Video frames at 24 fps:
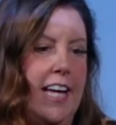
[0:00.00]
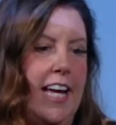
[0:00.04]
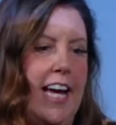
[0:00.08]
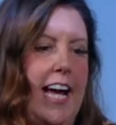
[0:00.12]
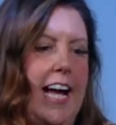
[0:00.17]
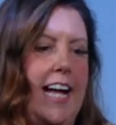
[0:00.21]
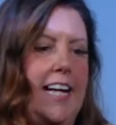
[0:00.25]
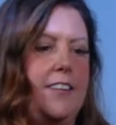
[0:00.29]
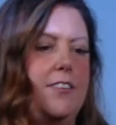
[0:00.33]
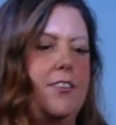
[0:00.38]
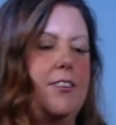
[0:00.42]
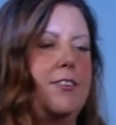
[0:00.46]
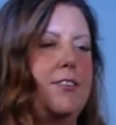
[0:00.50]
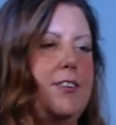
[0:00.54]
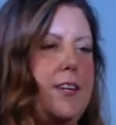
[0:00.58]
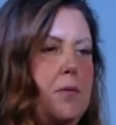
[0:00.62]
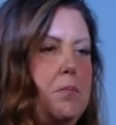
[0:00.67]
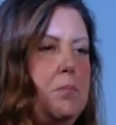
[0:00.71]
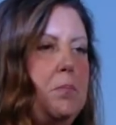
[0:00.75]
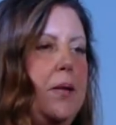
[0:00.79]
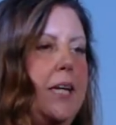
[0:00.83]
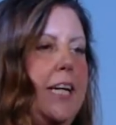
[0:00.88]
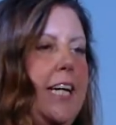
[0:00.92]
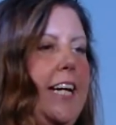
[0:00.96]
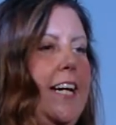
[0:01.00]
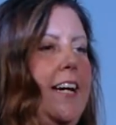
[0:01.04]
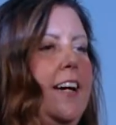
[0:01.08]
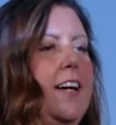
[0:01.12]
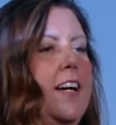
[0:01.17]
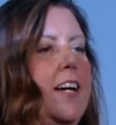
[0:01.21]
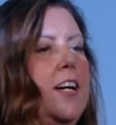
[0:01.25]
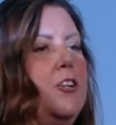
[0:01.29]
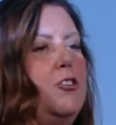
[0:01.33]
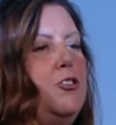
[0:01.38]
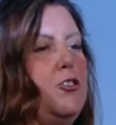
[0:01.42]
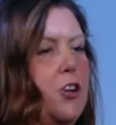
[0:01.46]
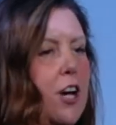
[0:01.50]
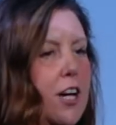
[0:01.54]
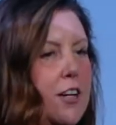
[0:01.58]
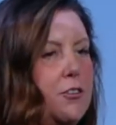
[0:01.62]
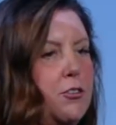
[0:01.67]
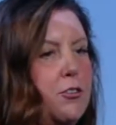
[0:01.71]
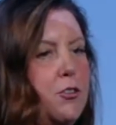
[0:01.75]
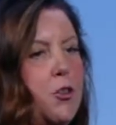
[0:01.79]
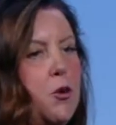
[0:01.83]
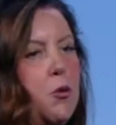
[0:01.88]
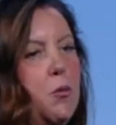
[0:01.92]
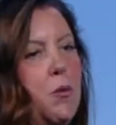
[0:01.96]
It's simply
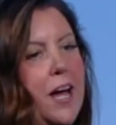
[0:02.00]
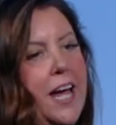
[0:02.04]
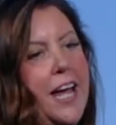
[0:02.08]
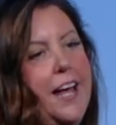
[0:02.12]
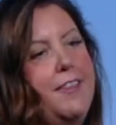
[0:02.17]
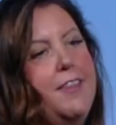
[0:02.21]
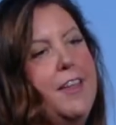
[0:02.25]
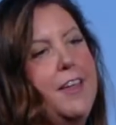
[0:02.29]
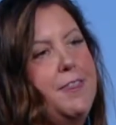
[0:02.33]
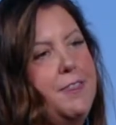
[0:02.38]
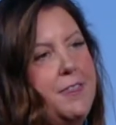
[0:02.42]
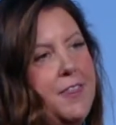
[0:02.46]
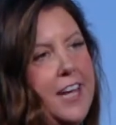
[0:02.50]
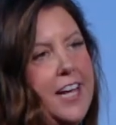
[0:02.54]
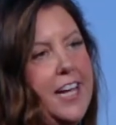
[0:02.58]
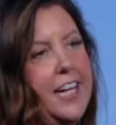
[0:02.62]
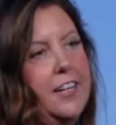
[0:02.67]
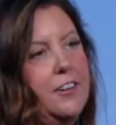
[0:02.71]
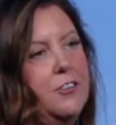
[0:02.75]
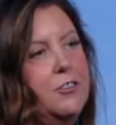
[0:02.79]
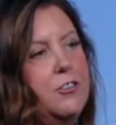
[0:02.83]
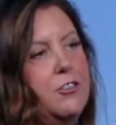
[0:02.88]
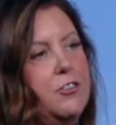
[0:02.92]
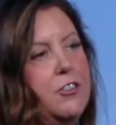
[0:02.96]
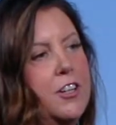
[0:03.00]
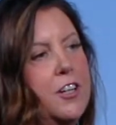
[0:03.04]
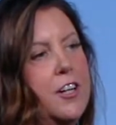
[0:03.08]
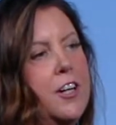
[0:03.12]
just the way that things